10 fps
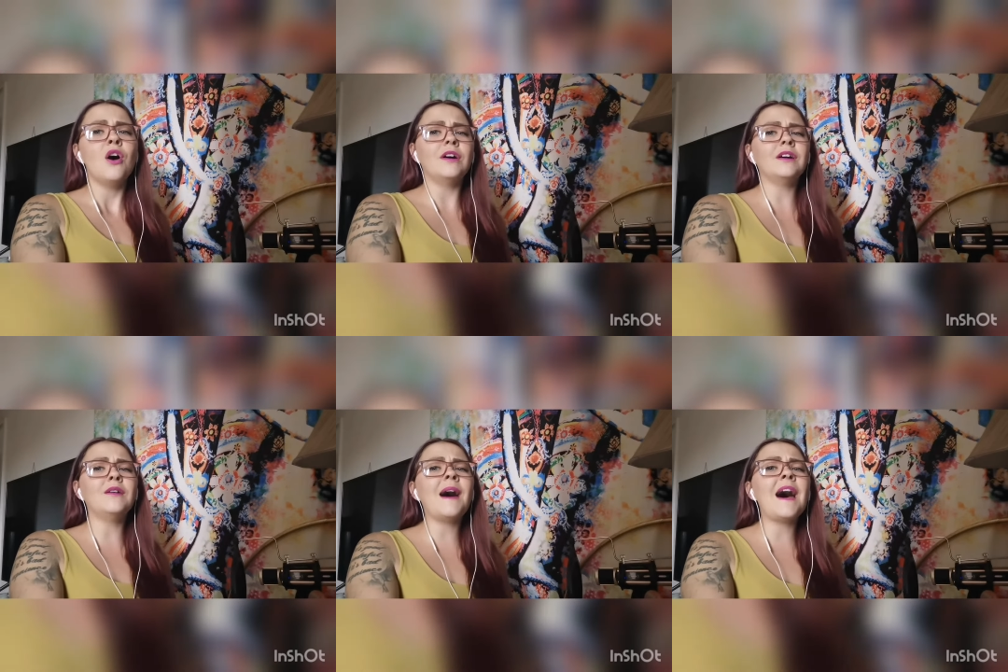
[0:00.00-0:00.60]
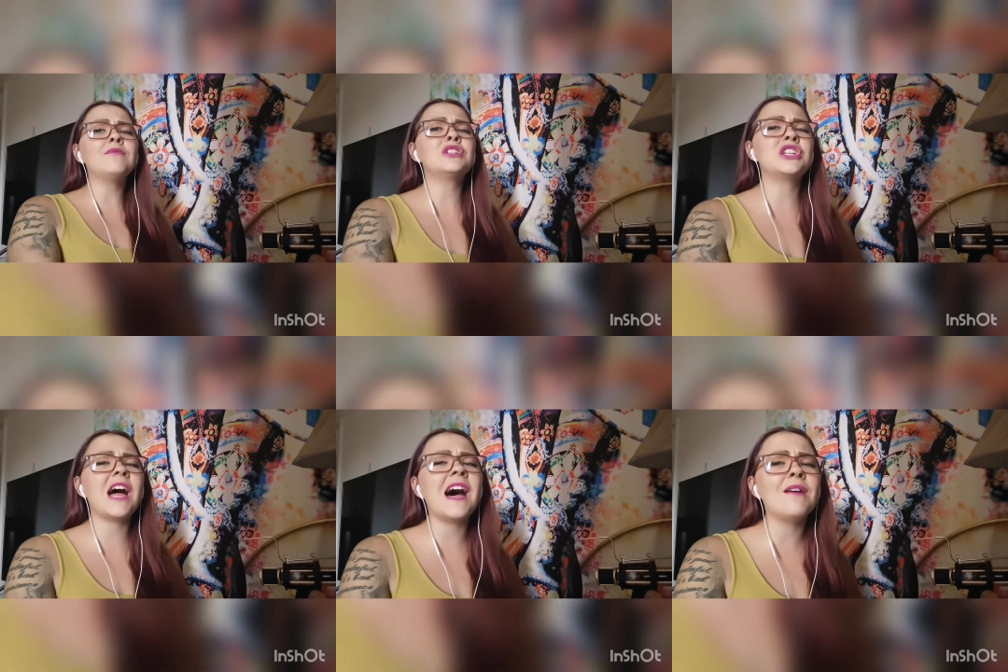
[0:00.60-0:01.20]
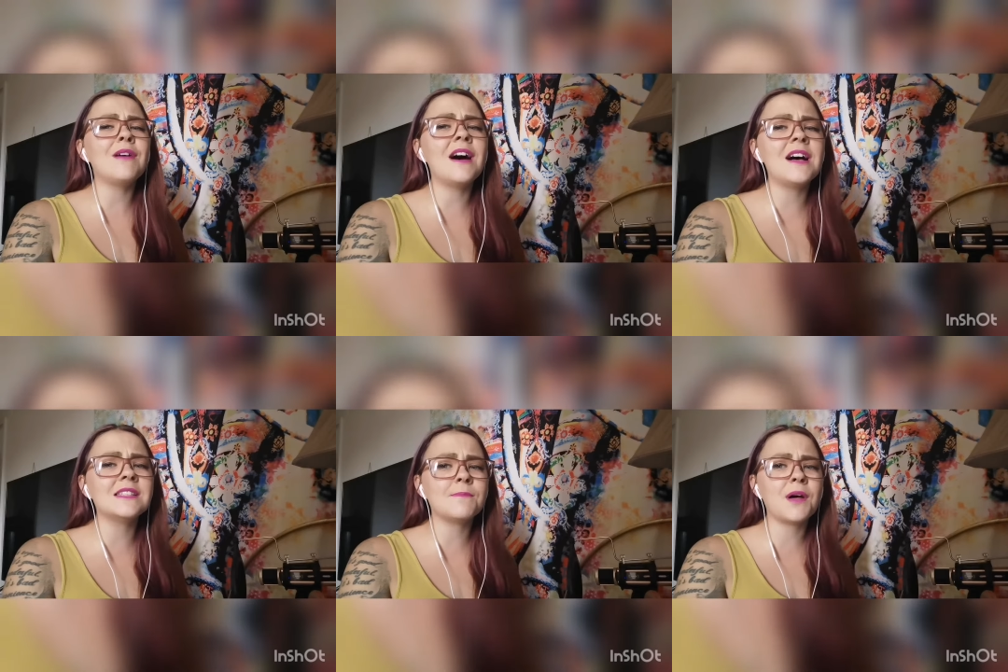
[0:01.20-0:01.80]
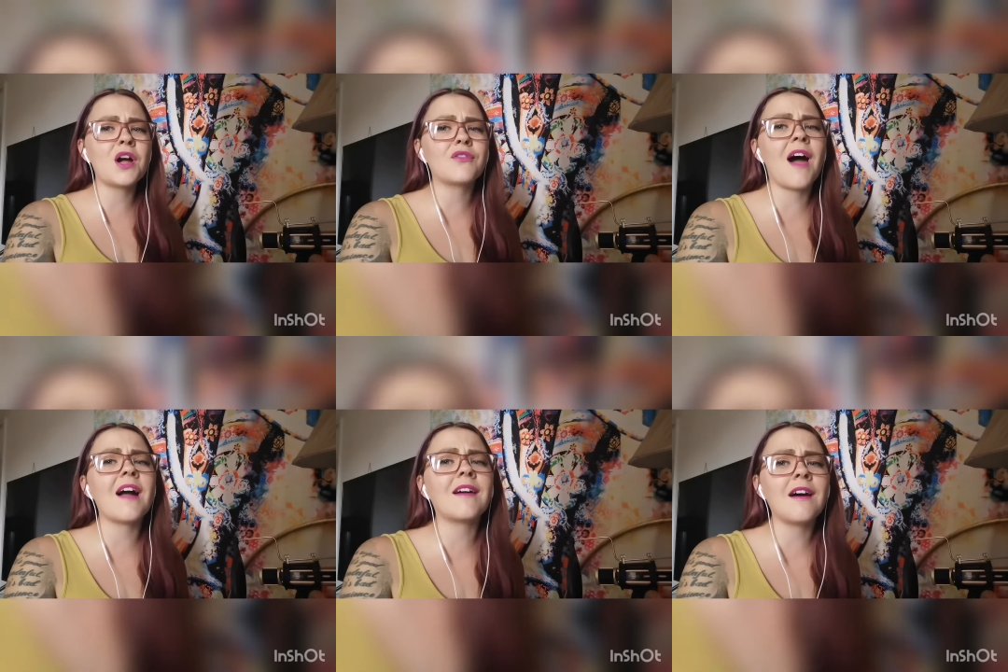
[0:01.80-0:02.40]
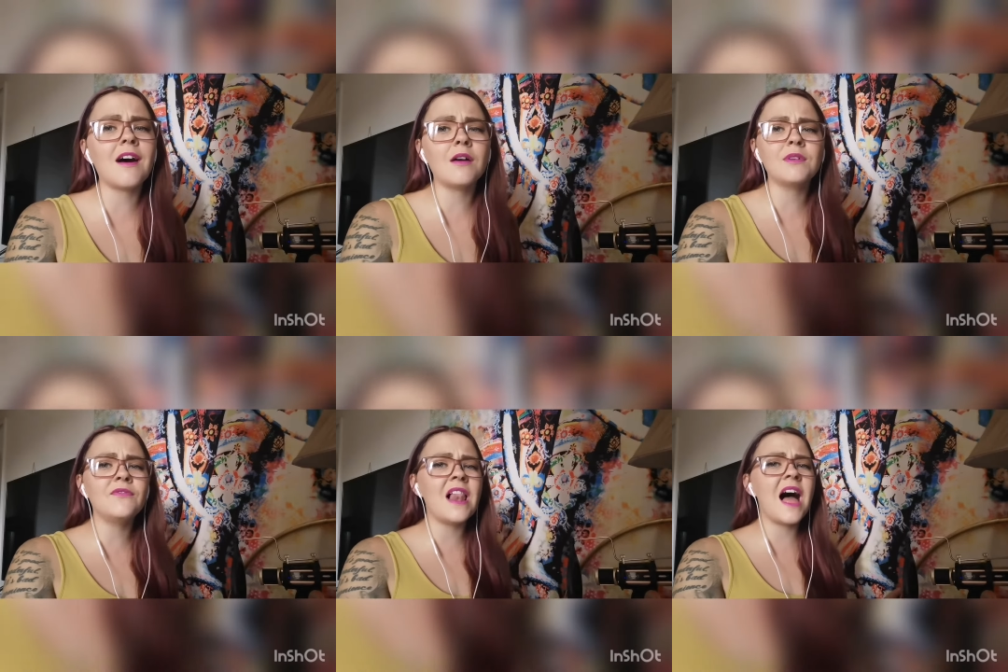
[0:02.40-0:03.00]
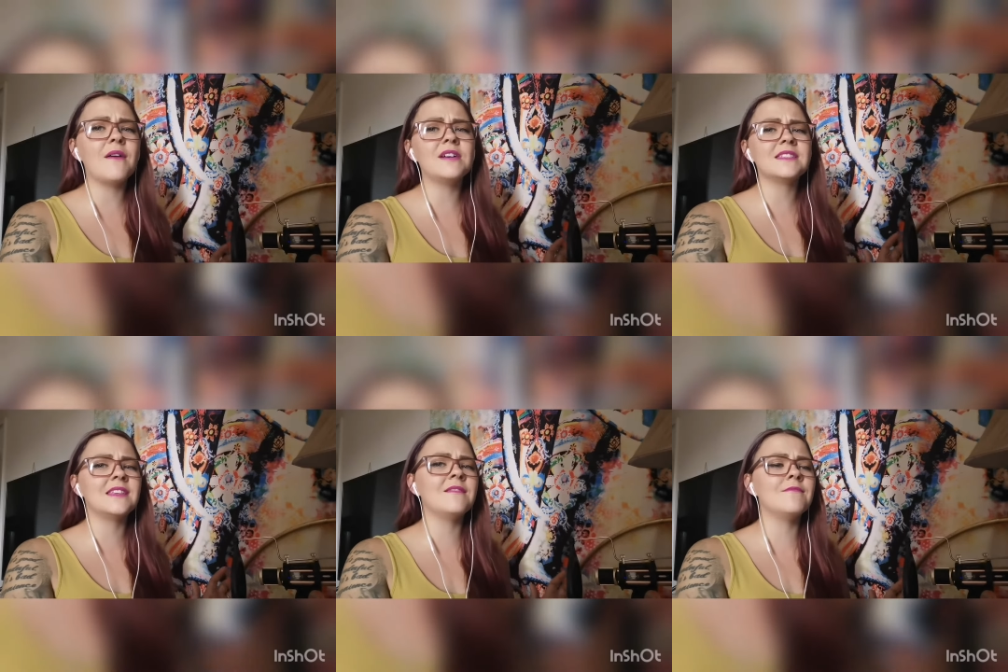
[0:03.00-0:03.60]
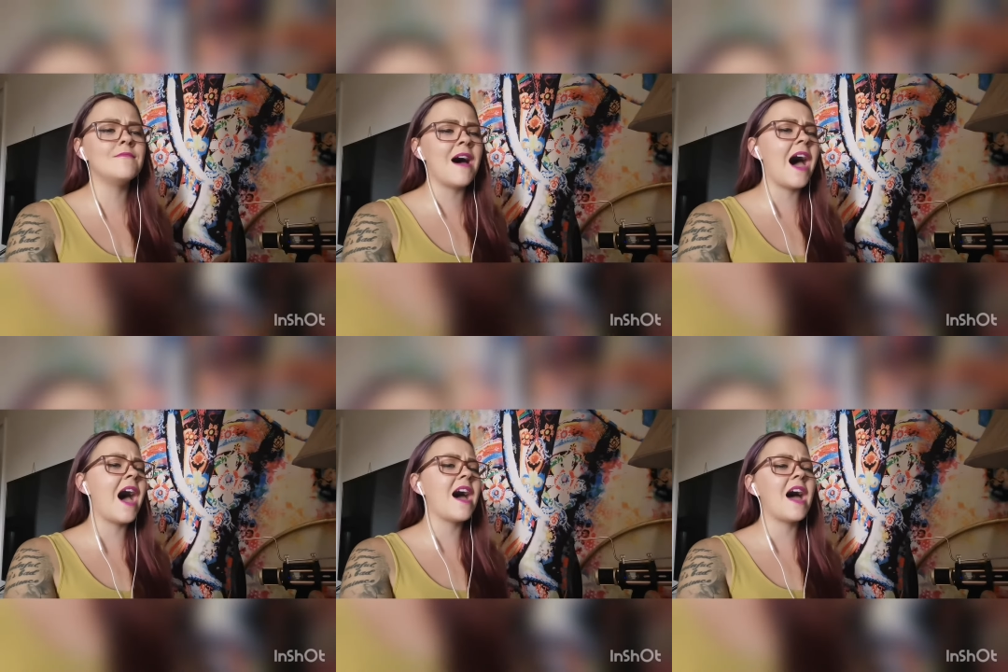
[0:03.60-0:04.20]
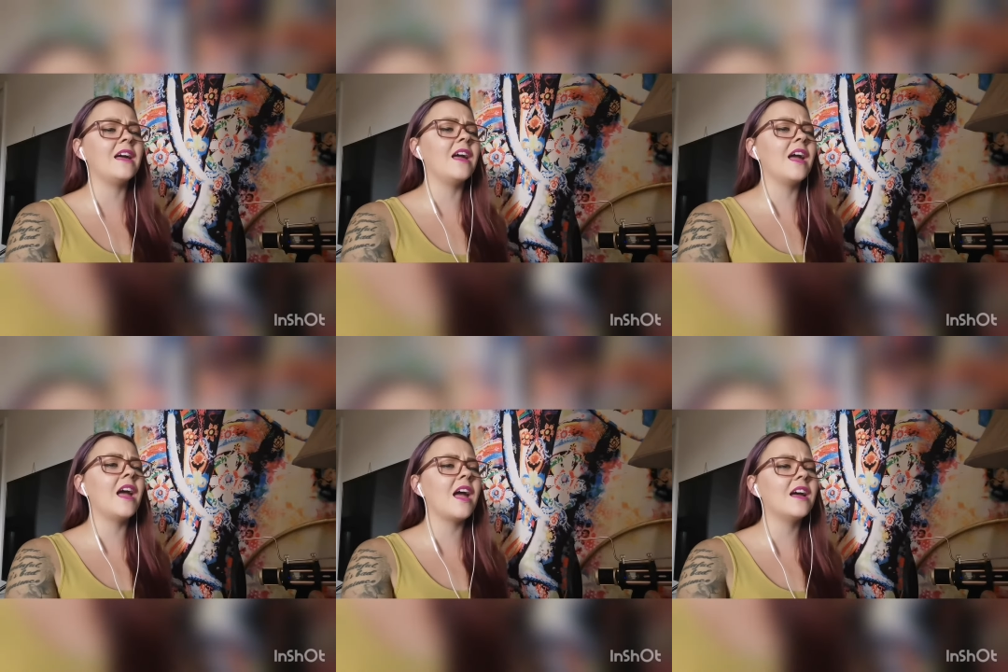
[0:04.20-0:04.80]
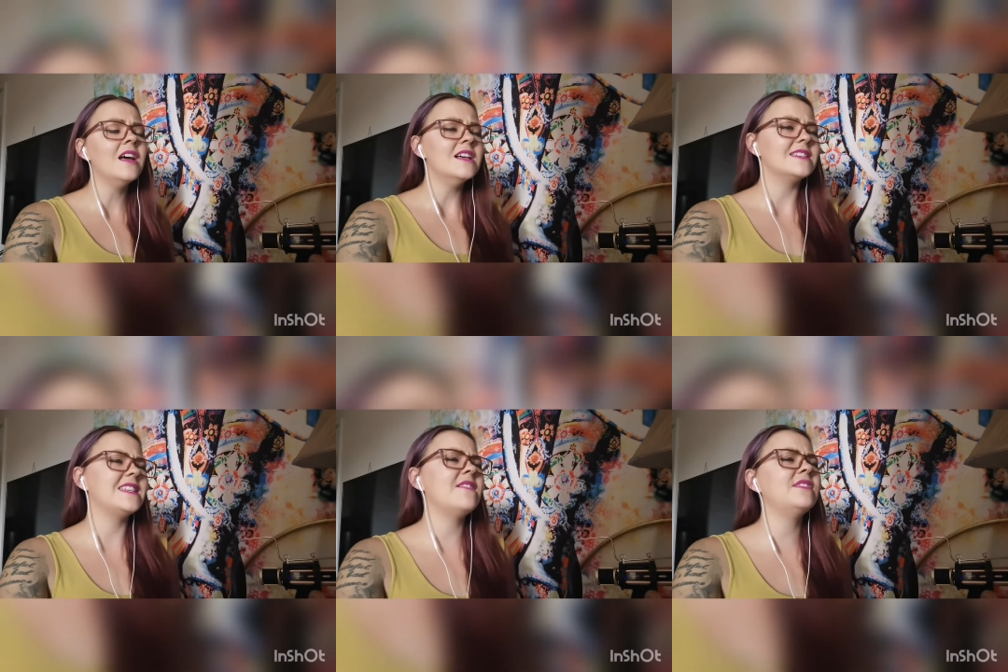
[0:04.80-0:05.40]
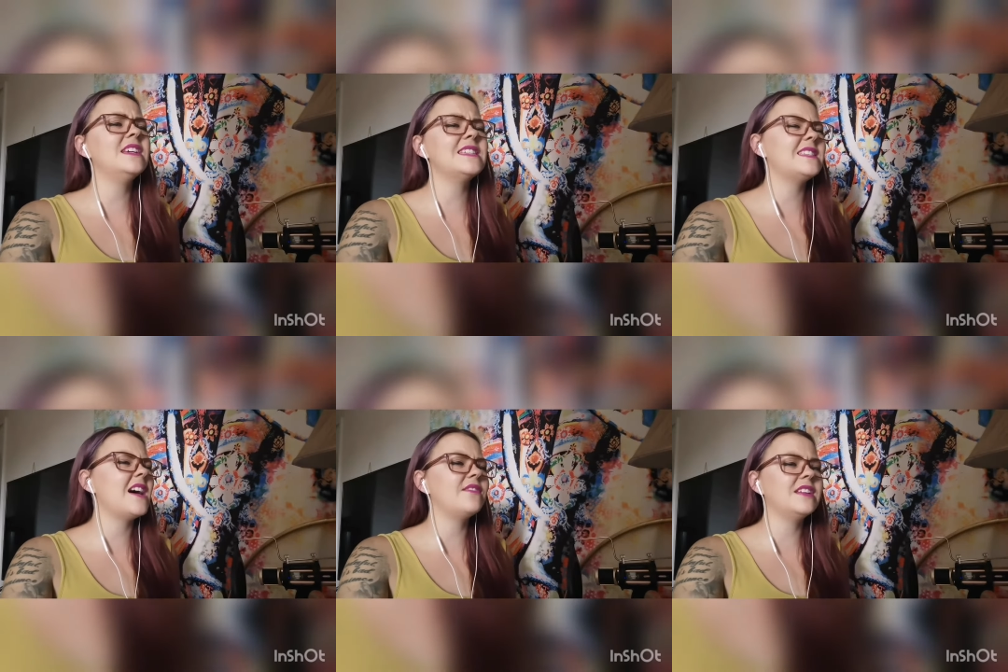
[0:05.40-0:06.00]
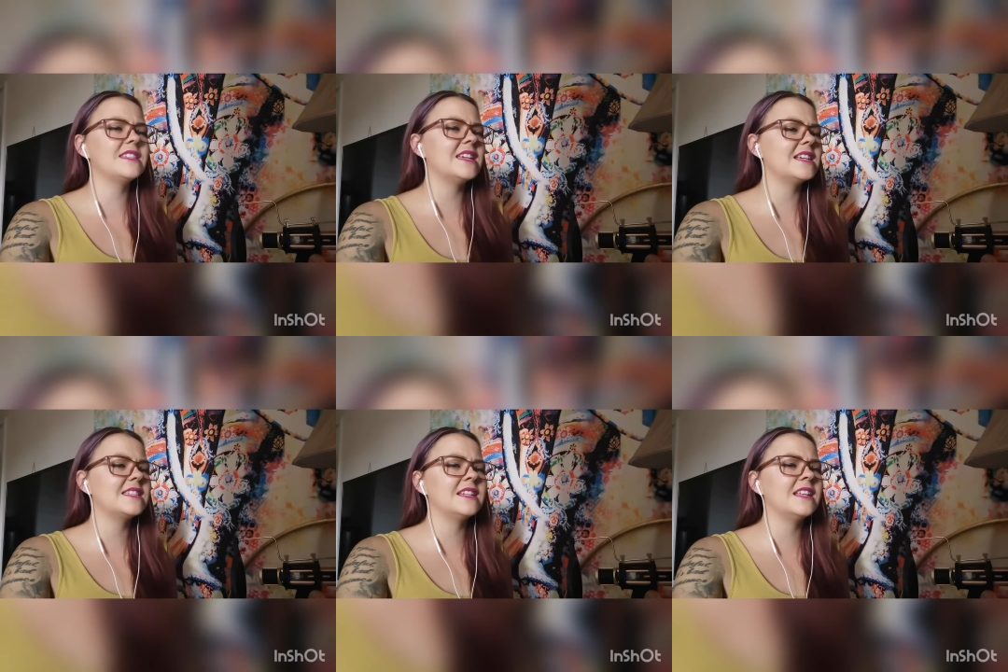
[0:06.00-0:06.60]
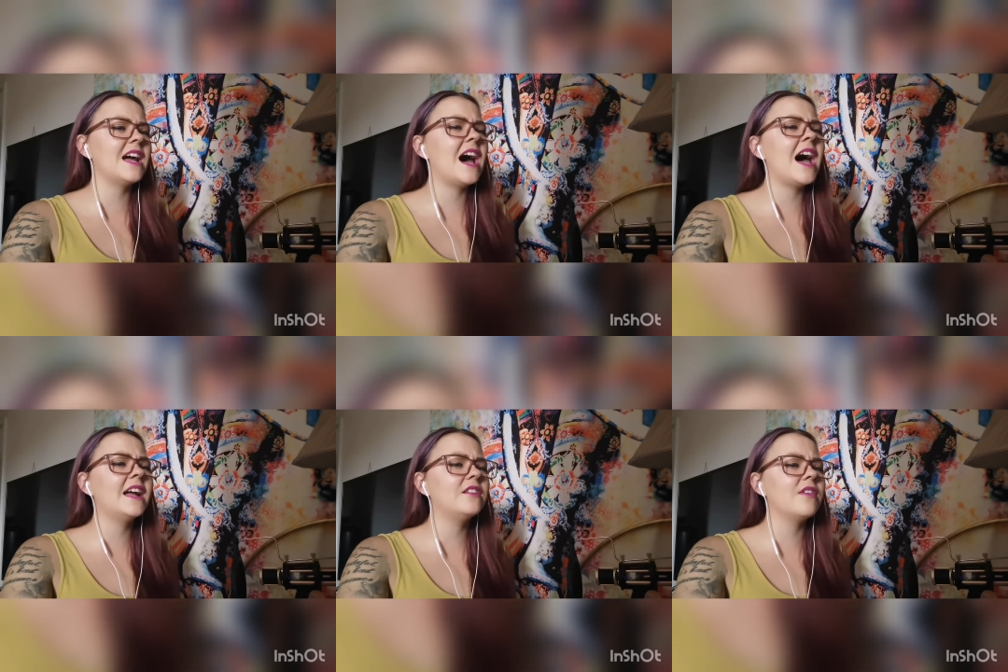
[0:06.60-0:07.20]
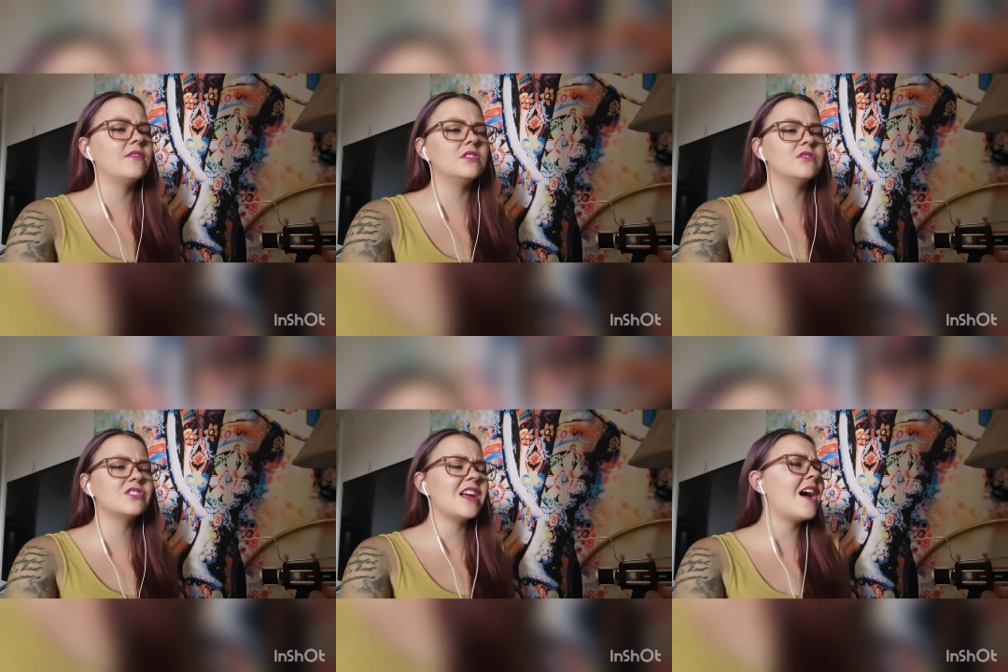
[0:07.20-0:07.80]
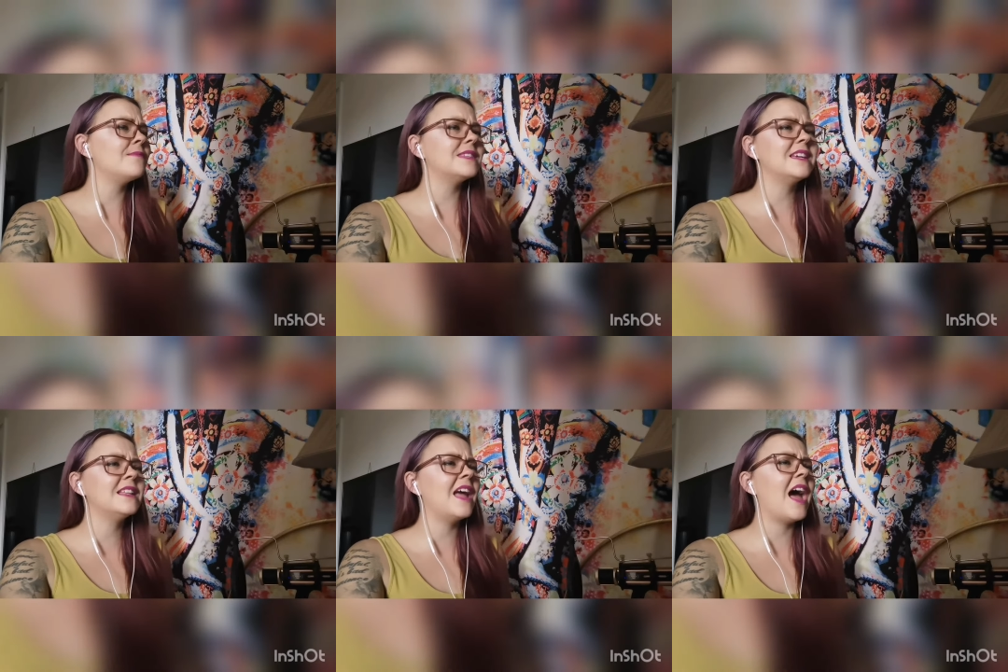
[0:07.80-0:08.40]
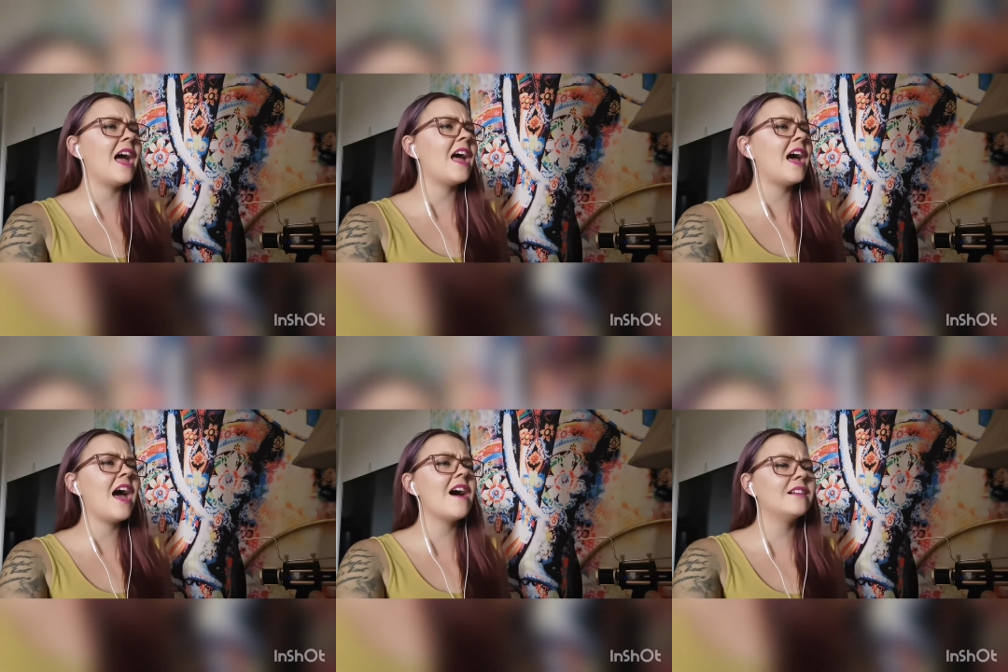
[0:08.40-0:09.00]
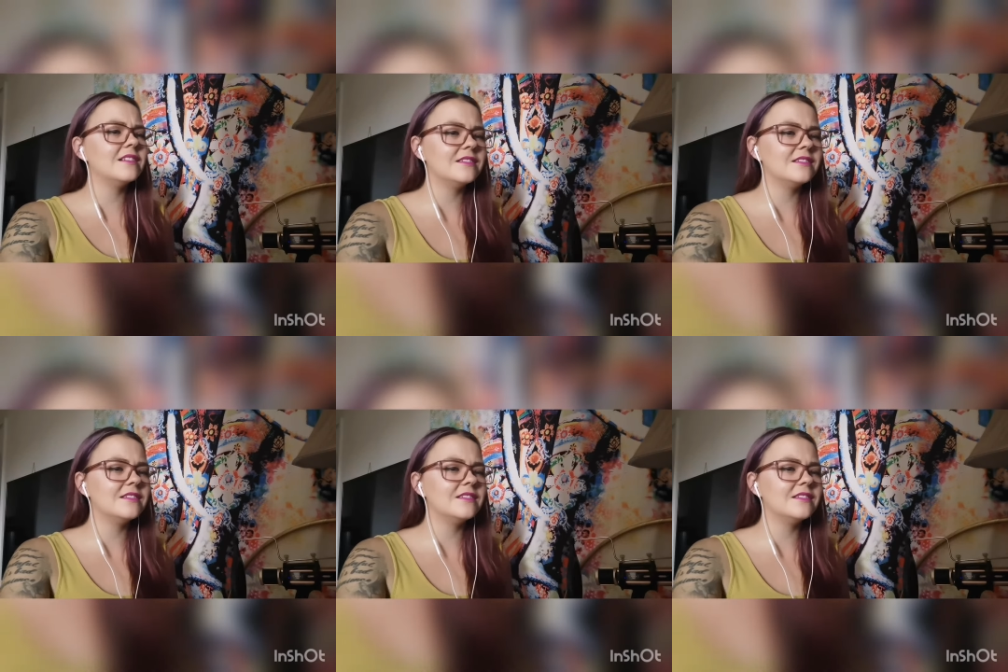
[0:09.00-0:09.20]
Oh, I wish I was a punk rocker with flowers in my hair. 77 and 69, revolution's in the air.